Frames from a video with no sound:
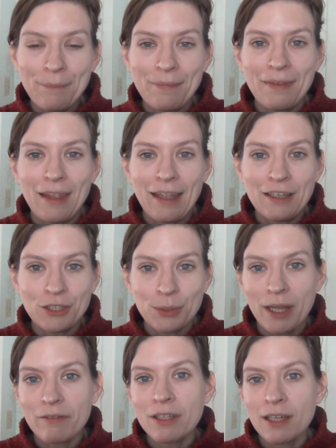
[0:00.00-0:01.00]
They do
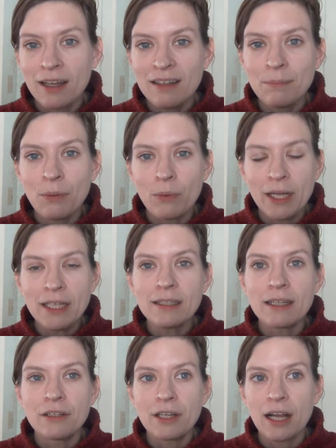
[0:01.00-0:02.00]
have a nice point.
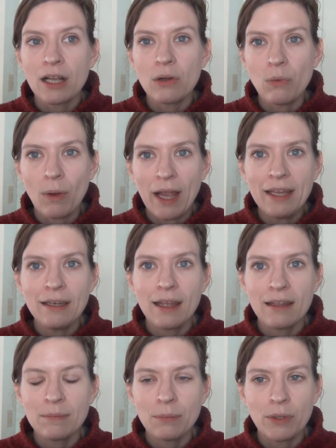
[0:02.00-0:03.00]
They're not quite
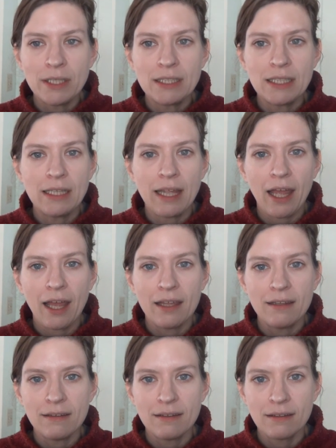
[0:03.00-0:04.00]
as pointy
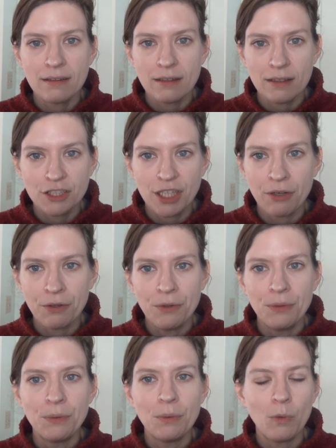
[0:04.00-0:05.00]
as
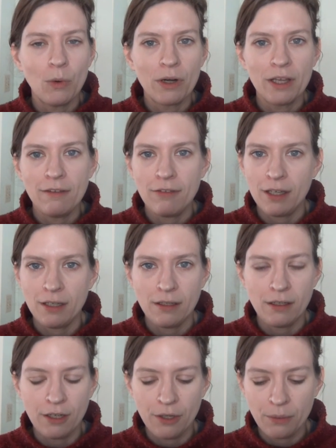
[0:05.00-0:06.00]
ChiaoGoo or even,
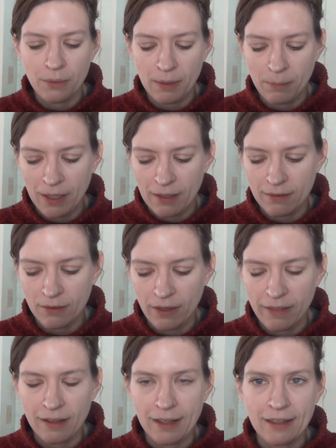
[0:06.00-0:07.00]
Knit Picks or
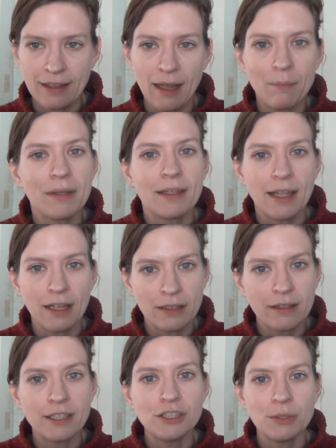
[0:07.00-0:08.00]
anything like that, but
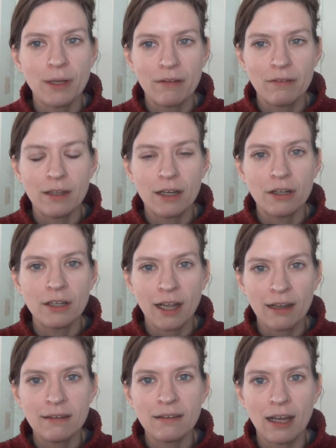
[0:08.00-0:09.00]
they're a
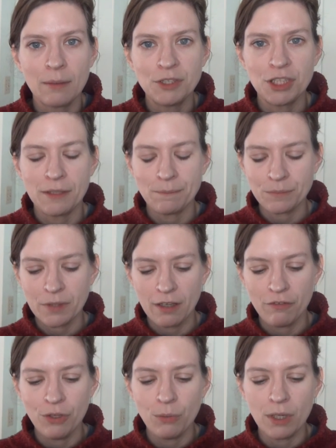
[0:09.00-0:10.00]
nice option
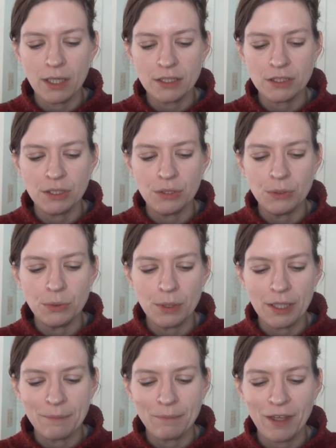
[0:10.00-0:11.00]
if you want
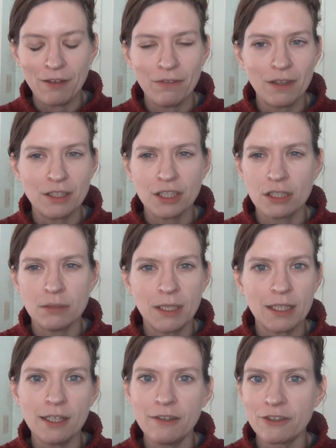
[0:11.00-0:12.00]
to, if the
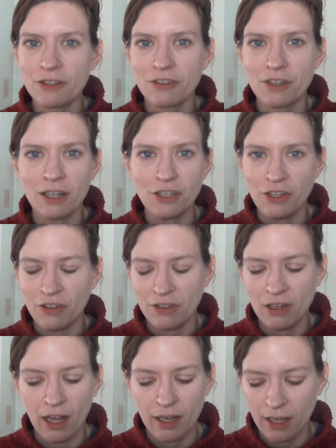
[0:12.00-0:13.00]
Takumi clovers are just
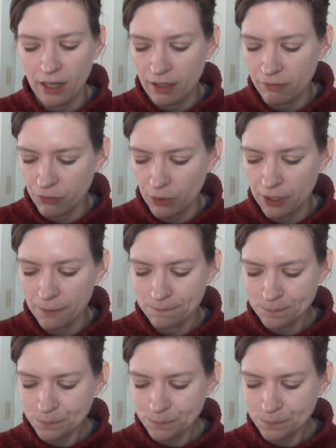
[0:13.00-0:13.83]
not cutting it for you.